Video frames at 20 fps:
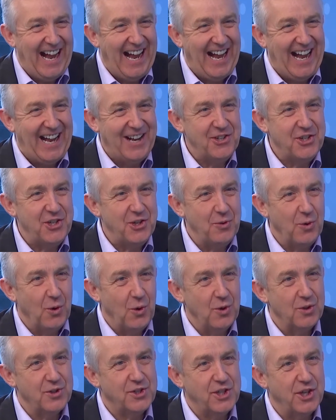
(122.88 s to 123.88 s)
and you
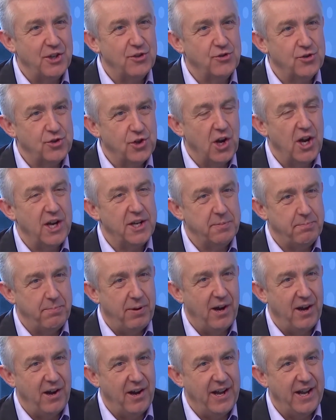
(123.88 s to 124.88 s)
also tried
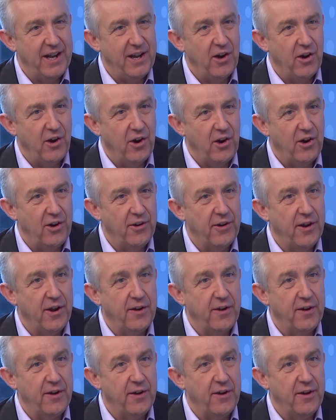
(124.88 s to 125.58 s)
PAI on